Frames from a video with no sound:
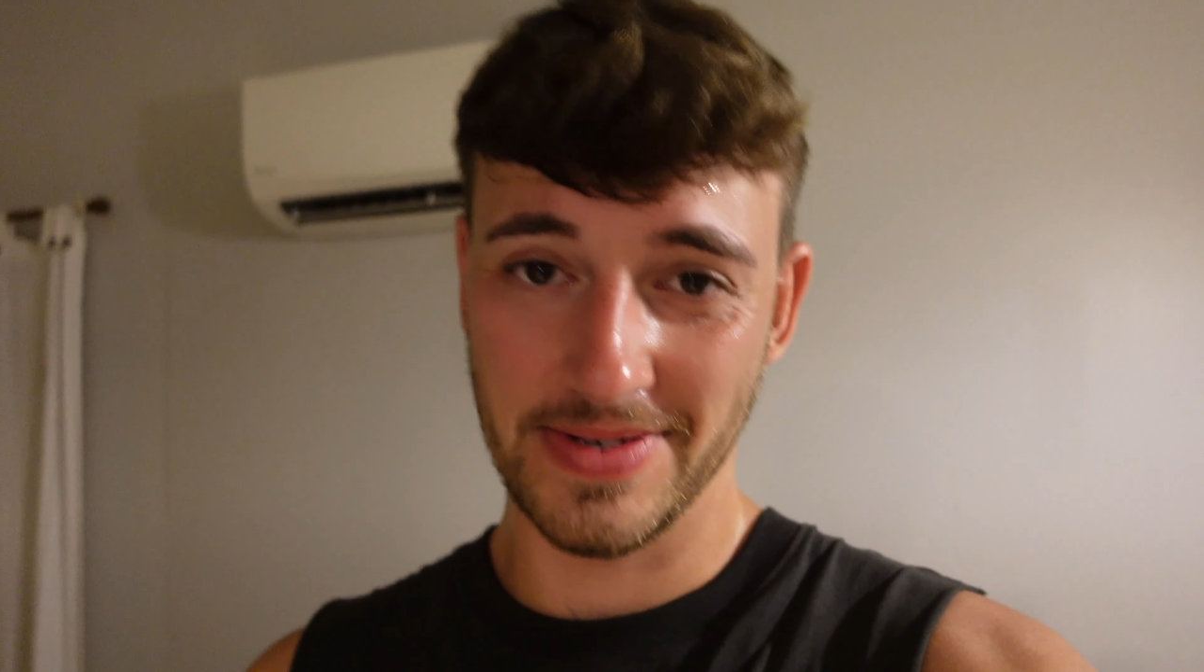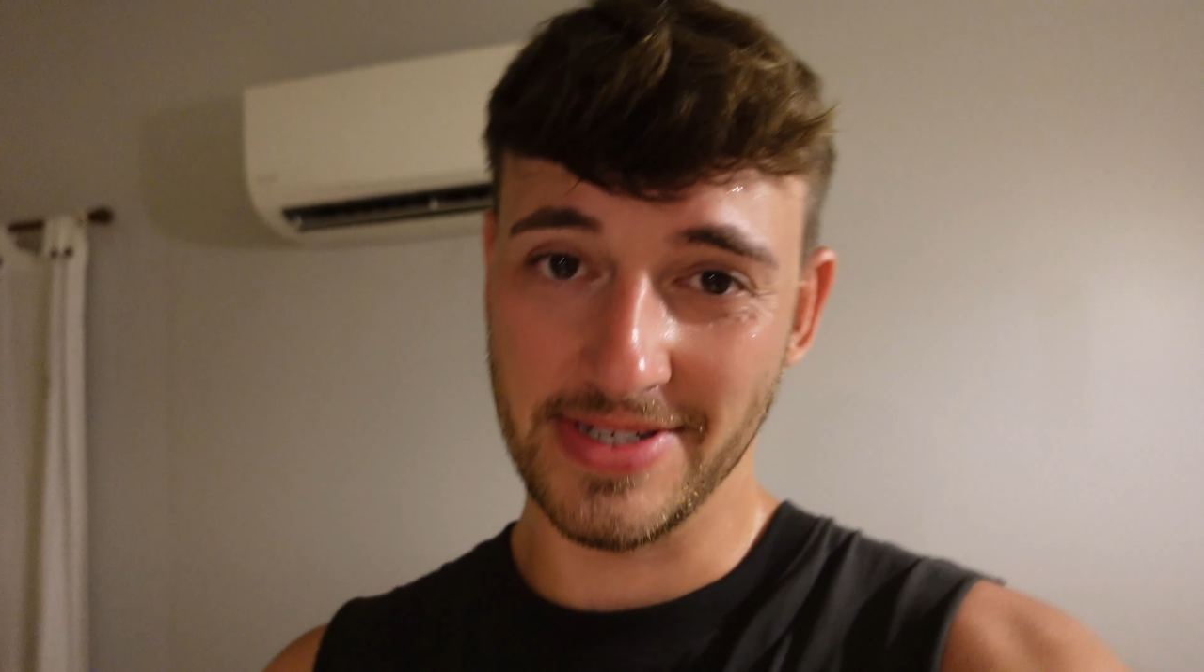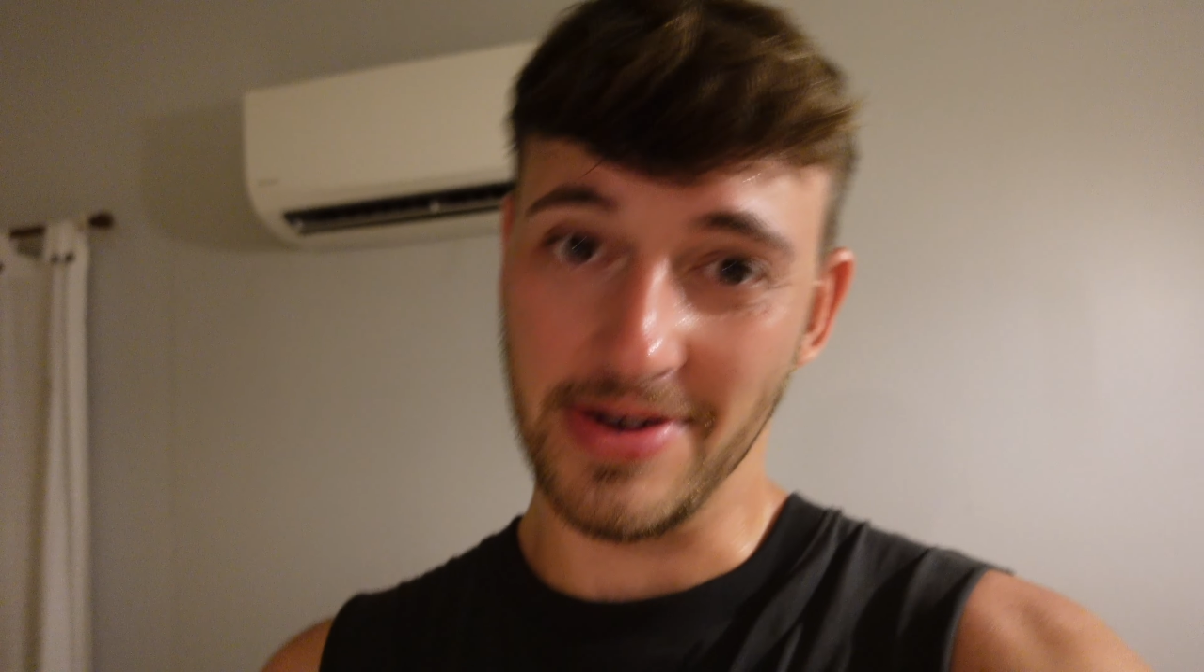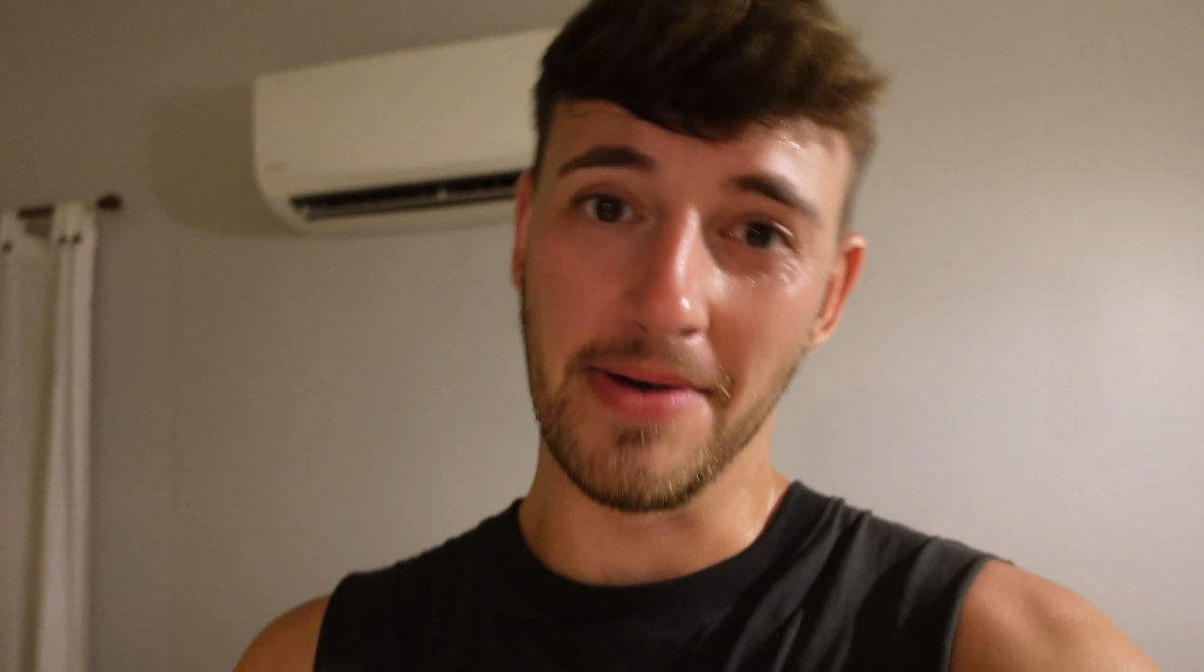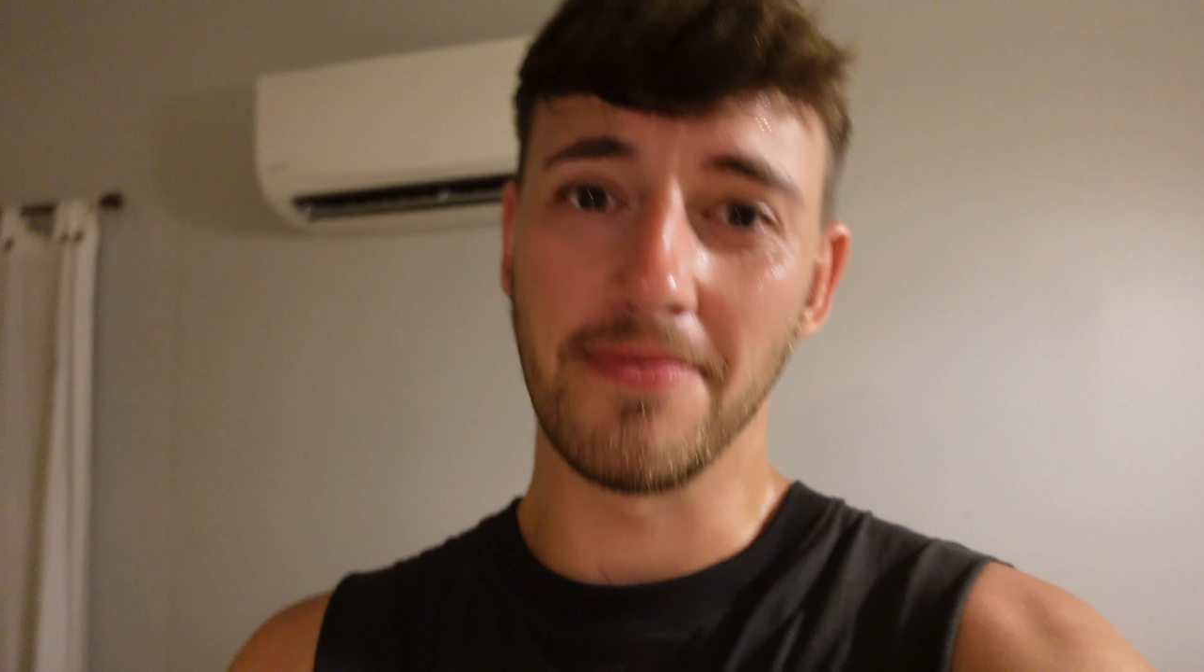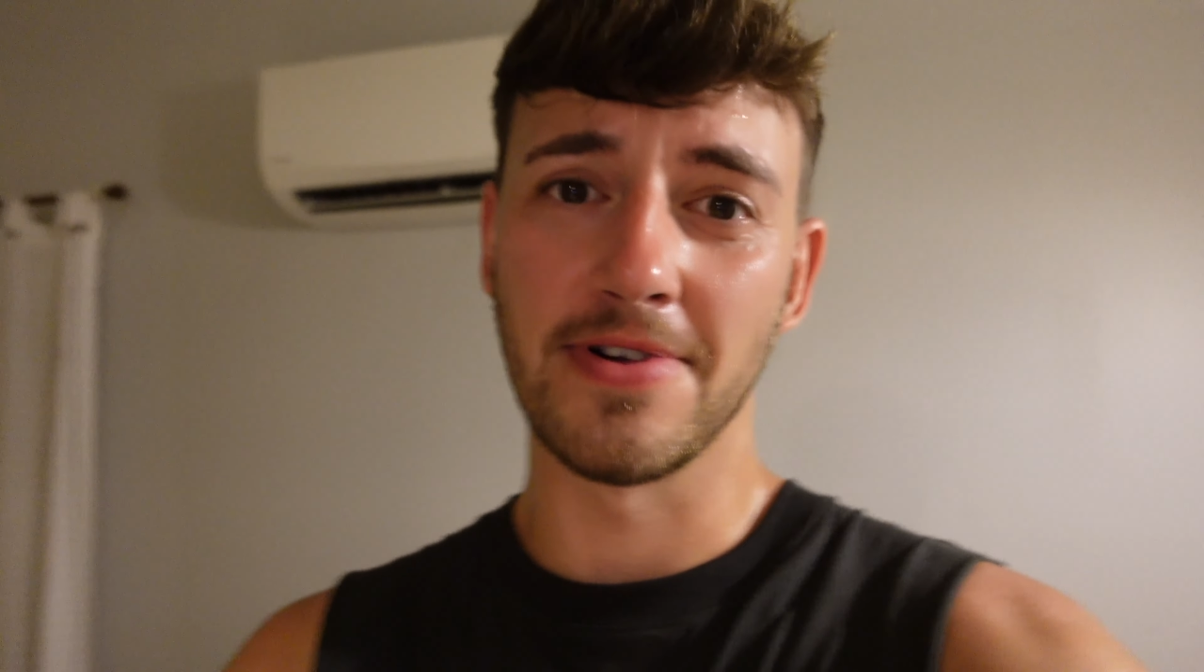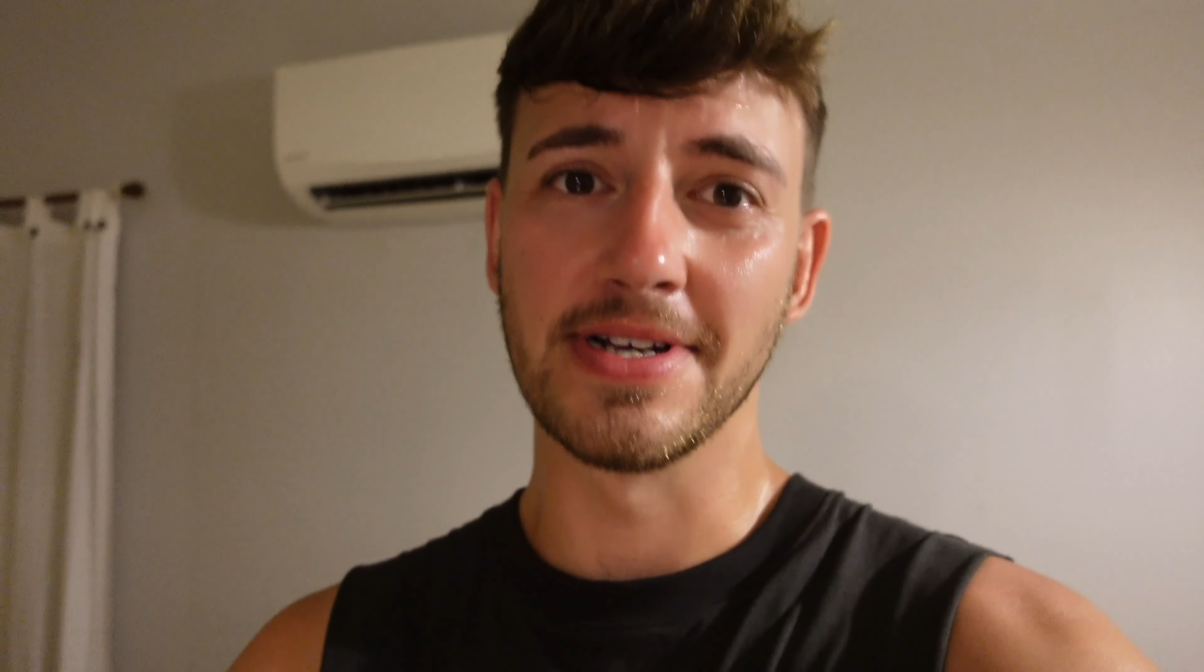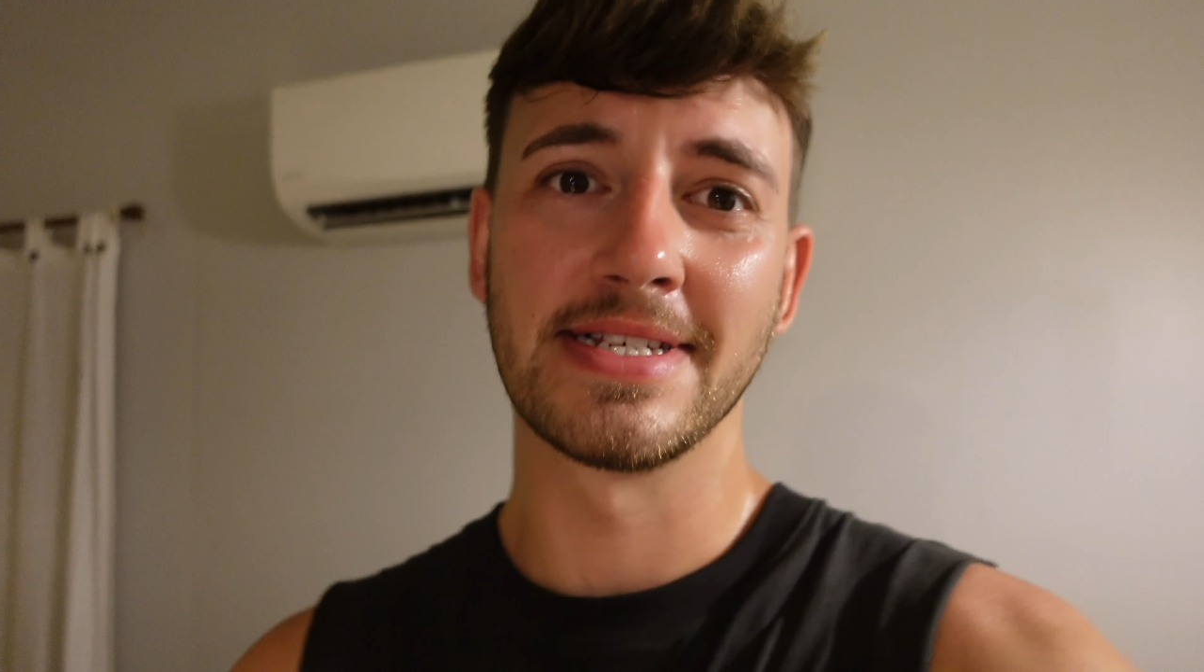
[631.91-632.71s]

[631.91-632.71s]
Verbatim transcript: so it's time for